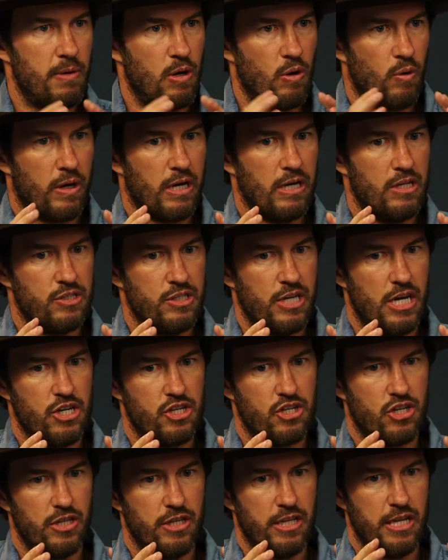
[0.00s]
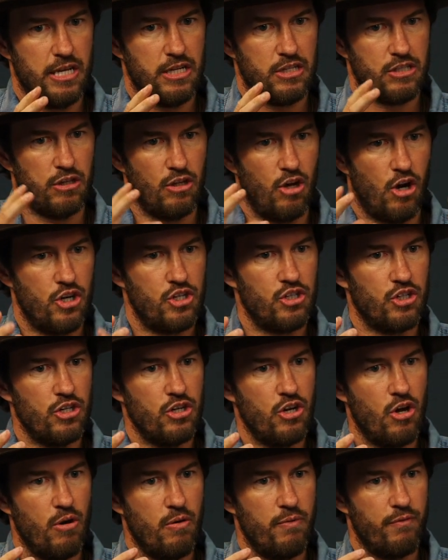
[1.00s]
an organization that is largely
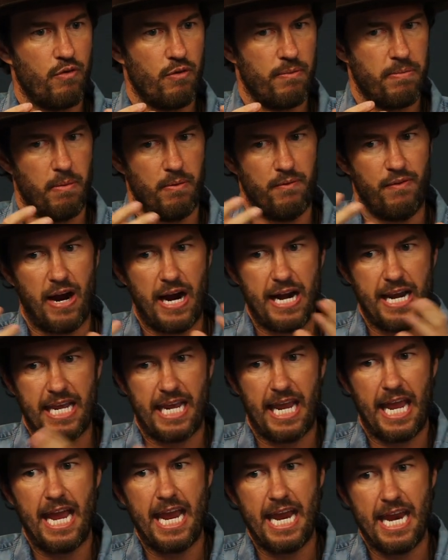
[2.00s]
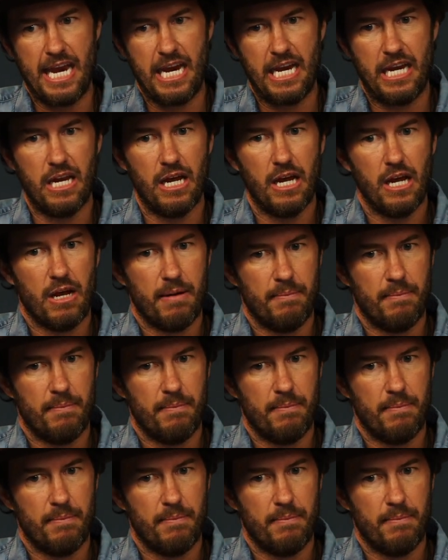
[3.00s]
known for providing aid,